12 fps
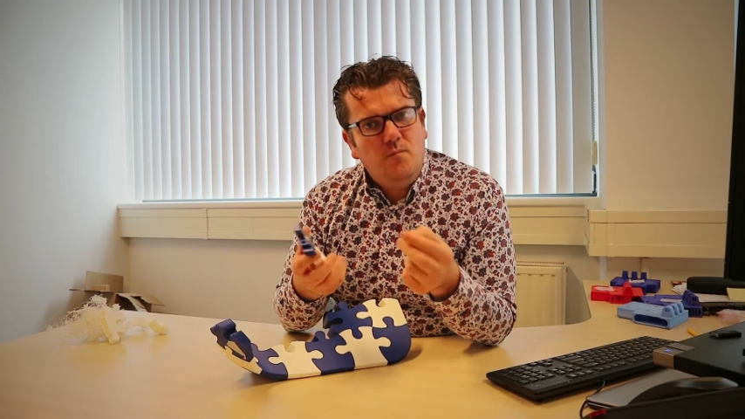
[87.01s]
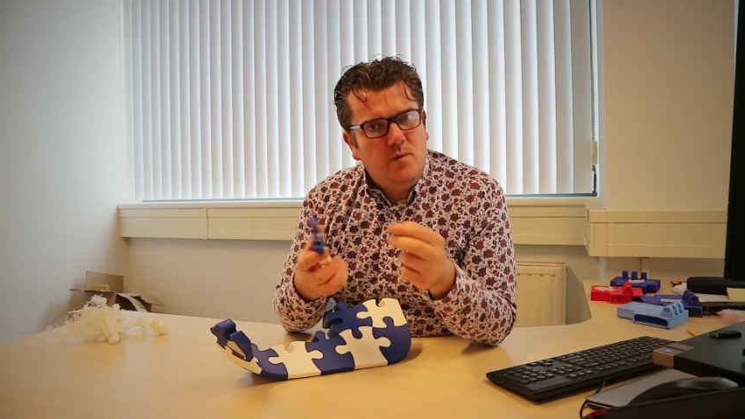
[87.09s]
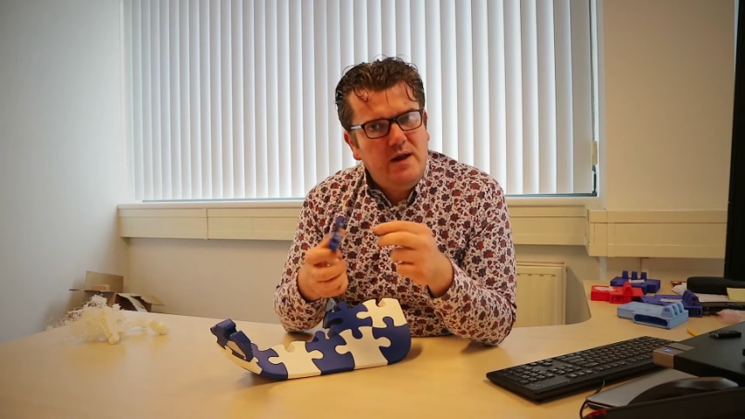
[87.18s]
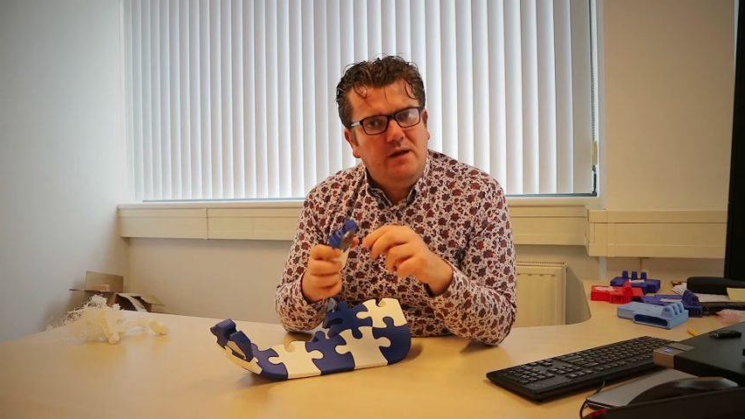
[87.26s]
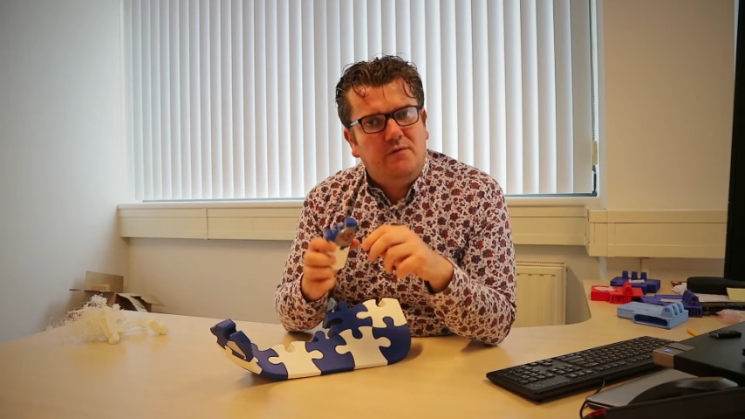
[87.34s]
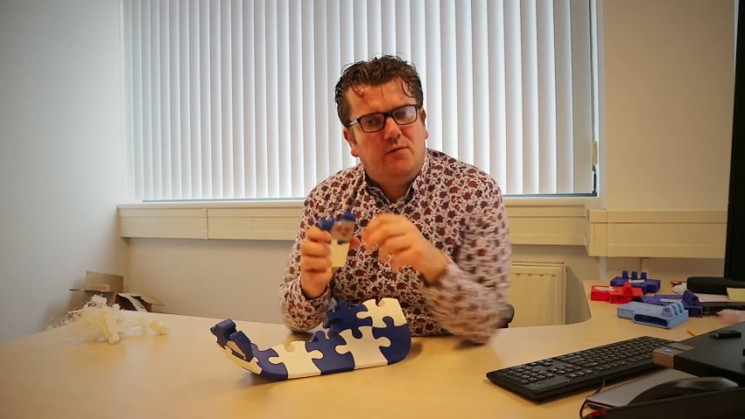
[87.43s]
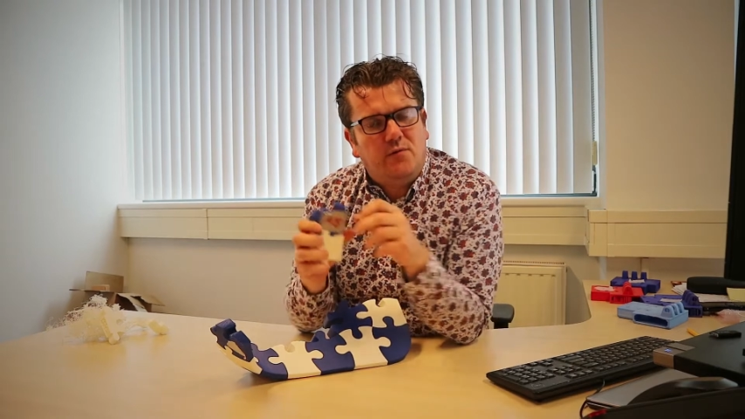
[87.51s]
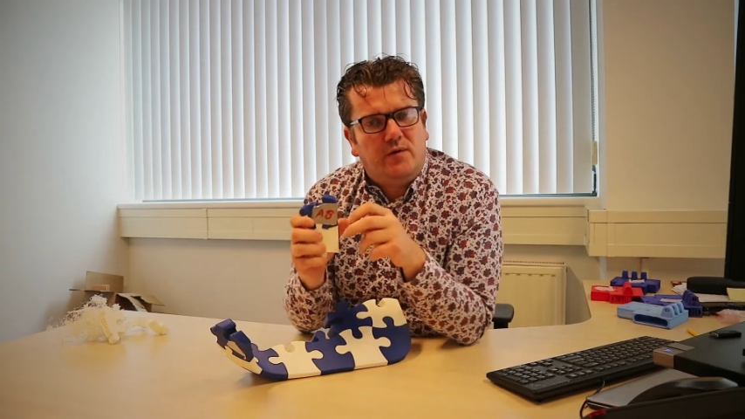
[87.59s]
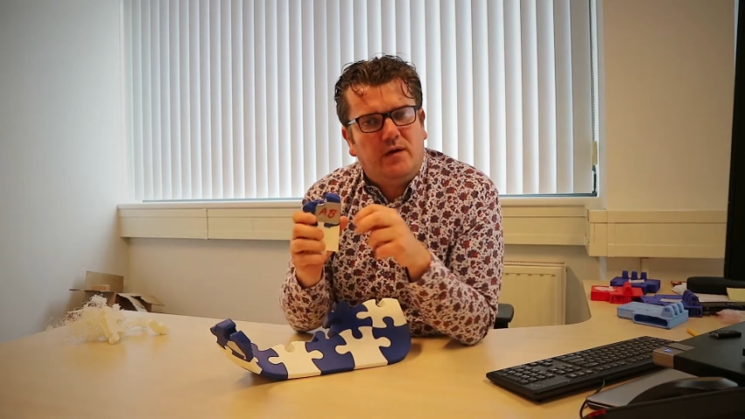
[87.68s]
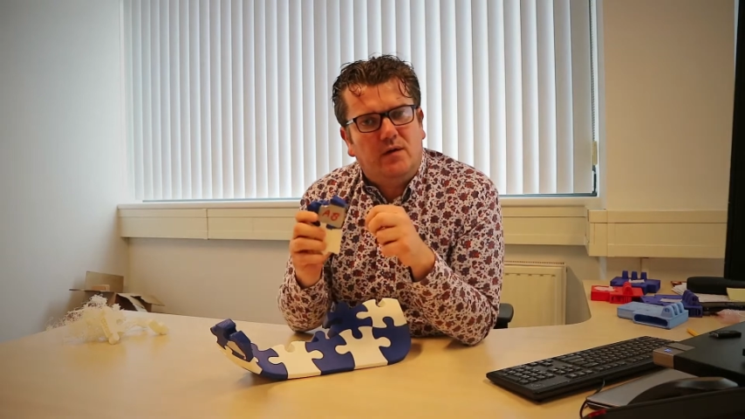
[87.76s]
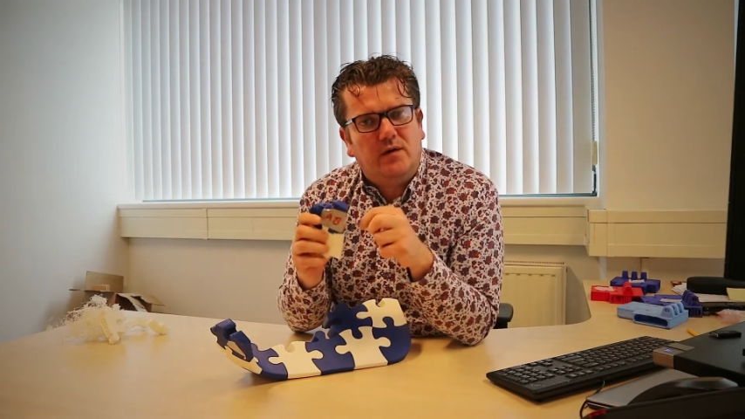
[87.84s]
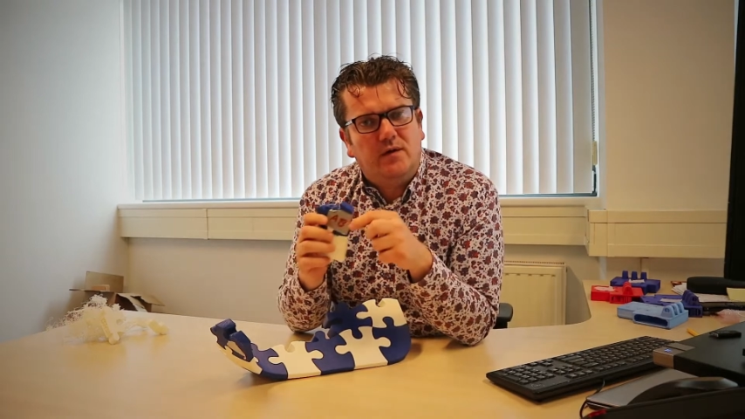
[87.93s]
really
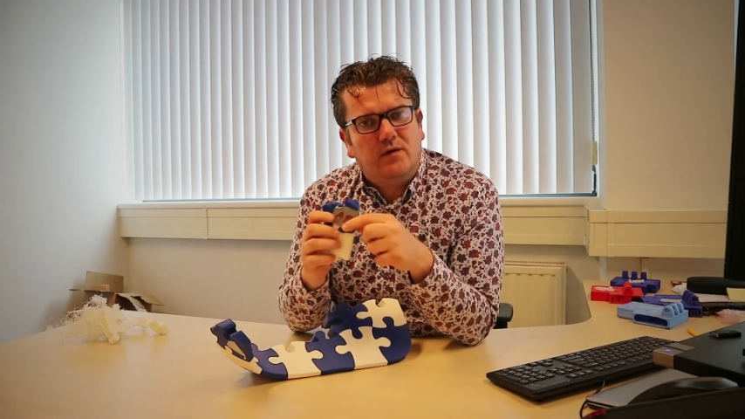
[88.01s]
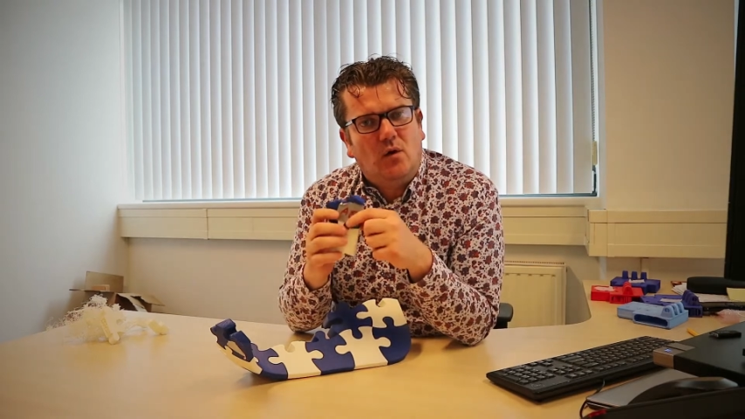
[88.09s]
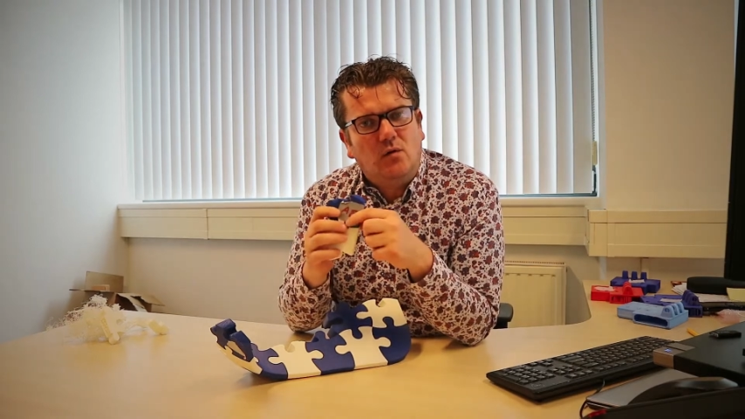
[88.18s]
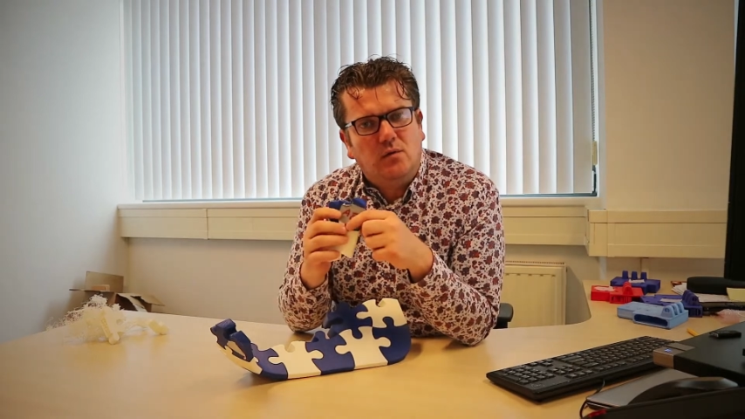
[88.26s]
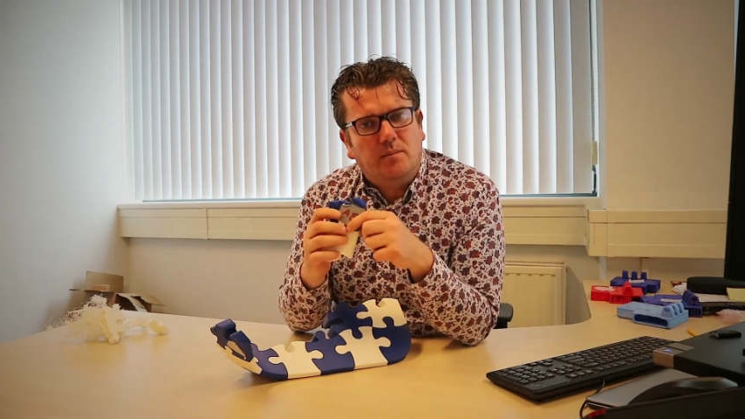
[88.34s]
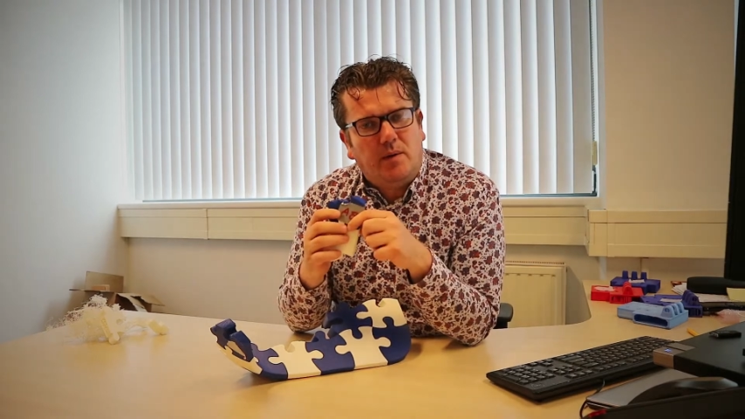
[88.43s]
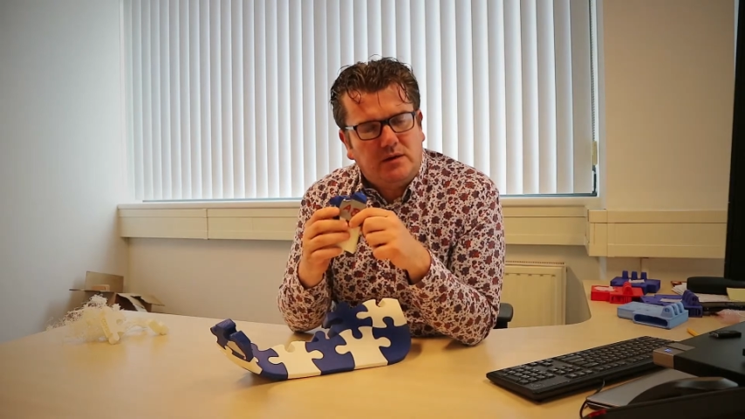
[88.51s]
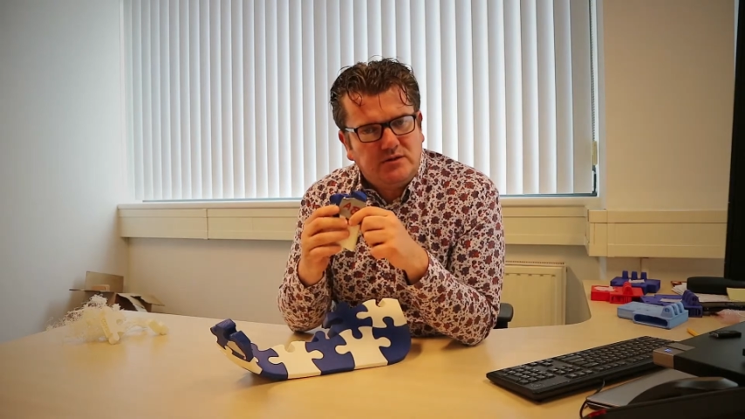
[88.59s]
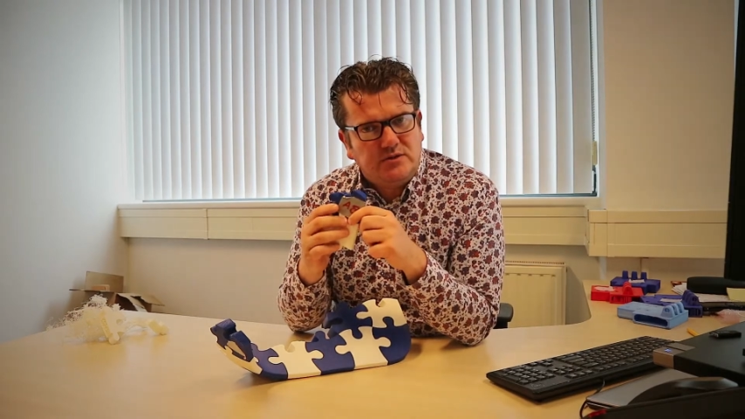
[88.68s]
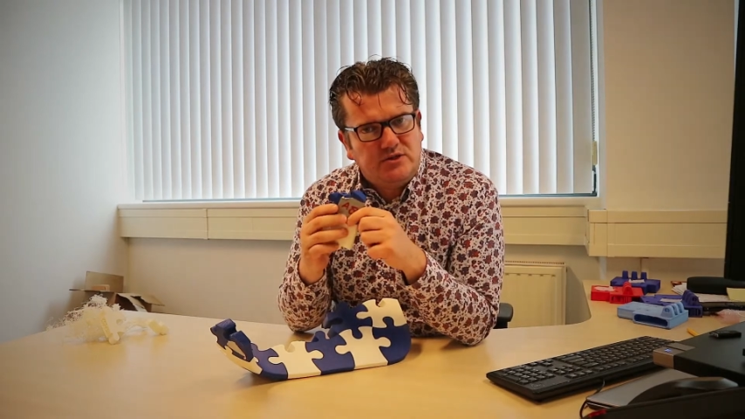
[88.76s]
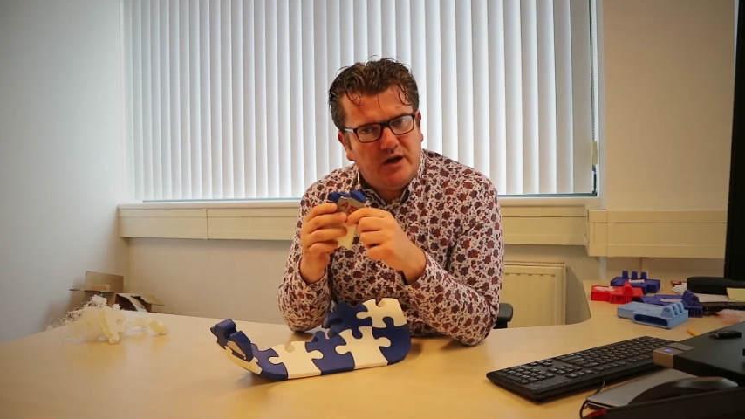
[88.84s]
fulfill the total puzzle